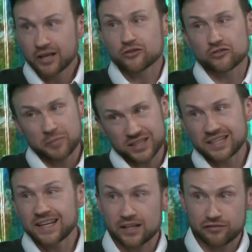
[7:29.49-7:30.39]
So
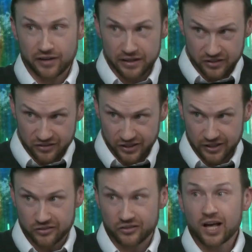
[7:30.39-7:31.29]
especially last 5-6
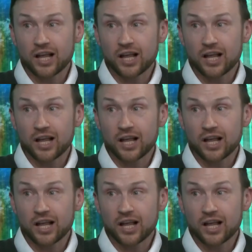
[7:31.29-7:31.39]
years,